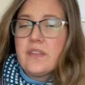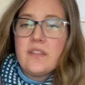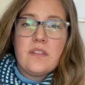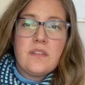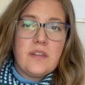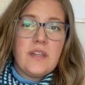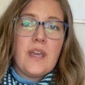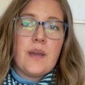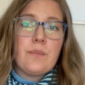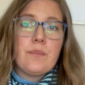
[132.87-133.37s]

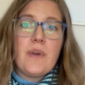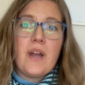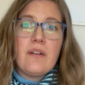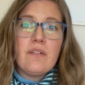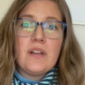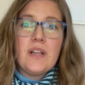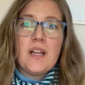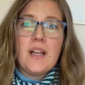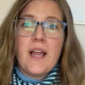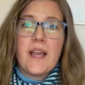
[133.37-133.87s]
Yeah, I
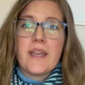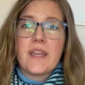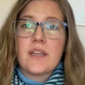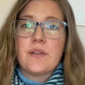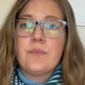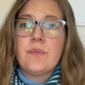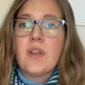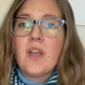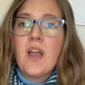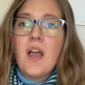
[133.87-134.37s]
really like
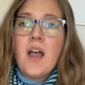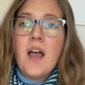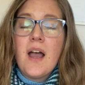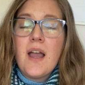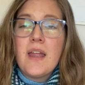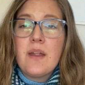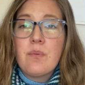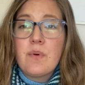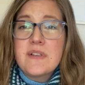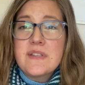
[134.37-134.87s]
it.
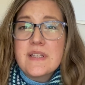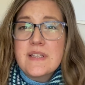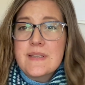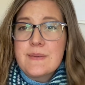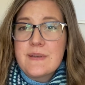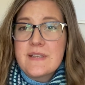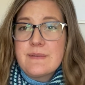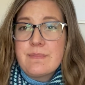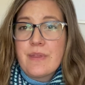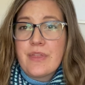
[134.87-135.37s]
It was only
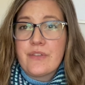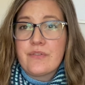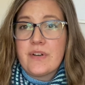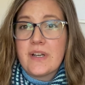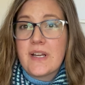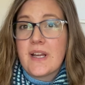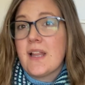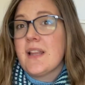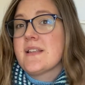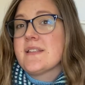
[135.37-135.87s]
supposed to be 3
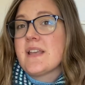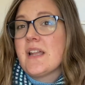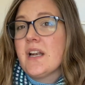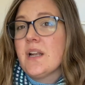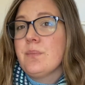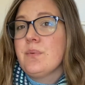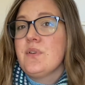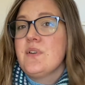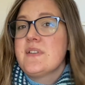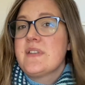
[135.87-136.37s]
colours. I ended
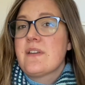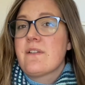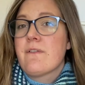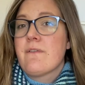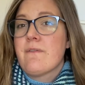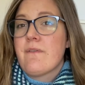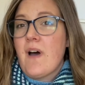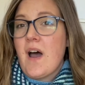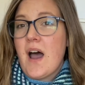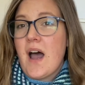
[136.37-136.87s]
up using
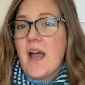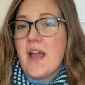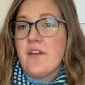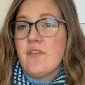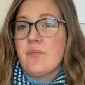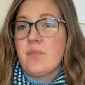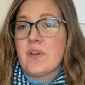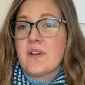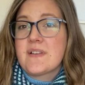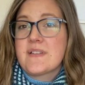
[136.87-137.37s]
5
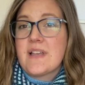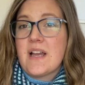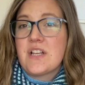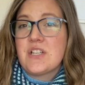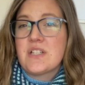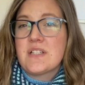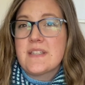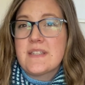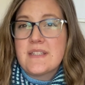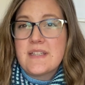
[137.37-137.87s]
because I
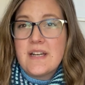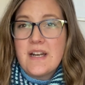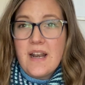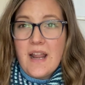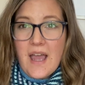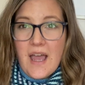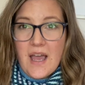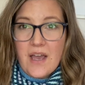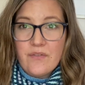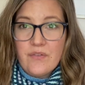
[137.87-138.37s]
just didn't
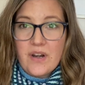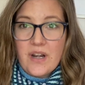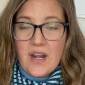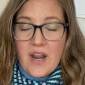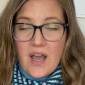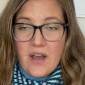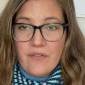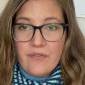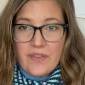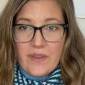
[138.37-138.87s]
have
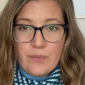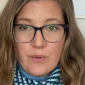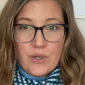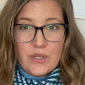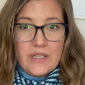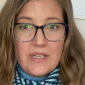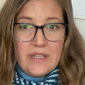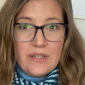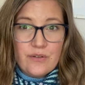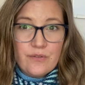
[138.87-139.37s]
enough. There were only
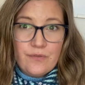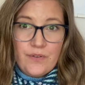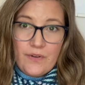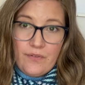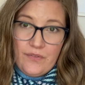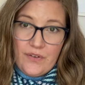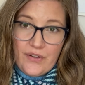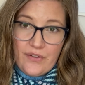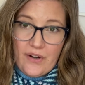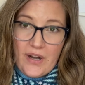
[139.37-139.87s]
little
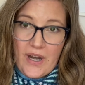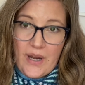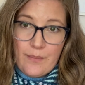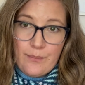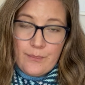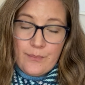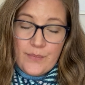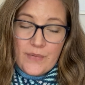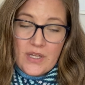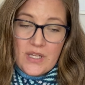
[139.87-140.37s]

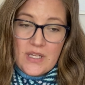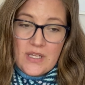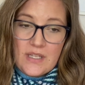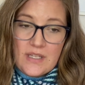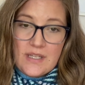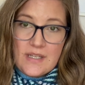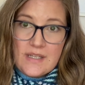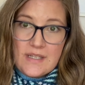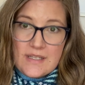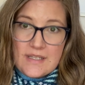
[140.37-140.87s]
50-gram
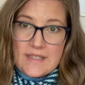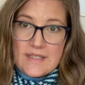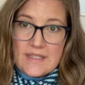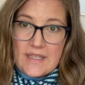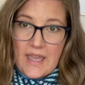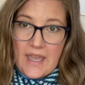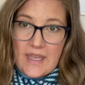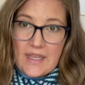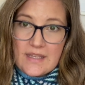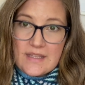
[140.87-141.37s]

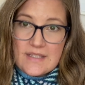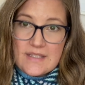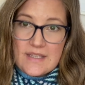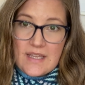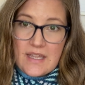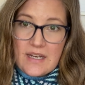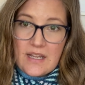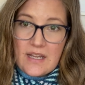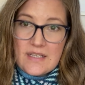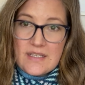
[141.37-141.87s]
skeins
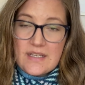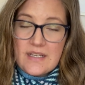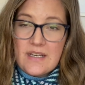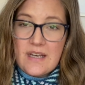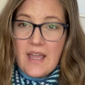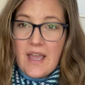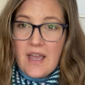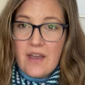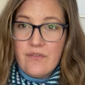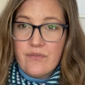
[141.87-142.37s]
and I didn't
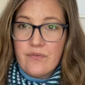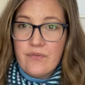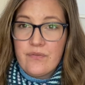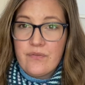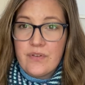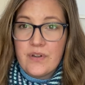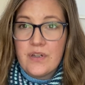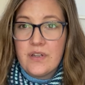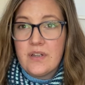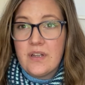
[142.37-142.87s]
have
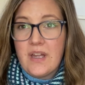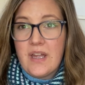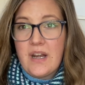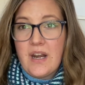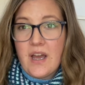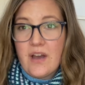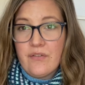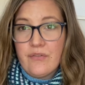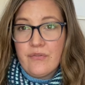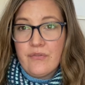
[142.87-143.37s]

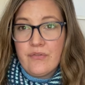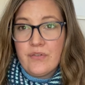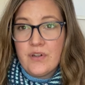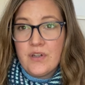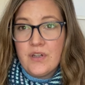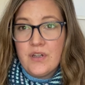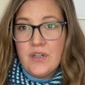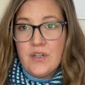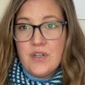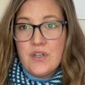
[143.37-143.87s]
enough
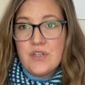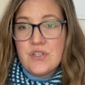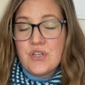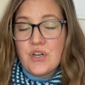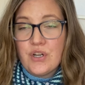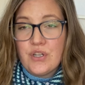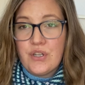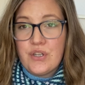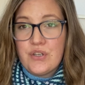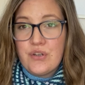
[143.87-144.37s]
to
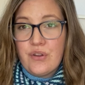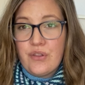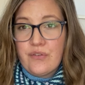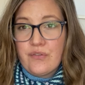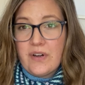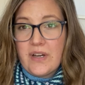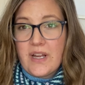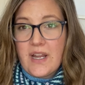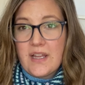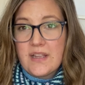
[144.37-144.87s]
only do 3
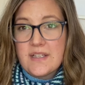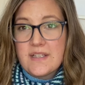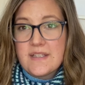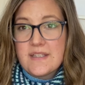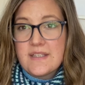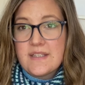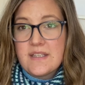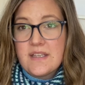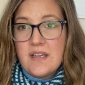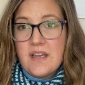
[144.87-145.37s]
colours.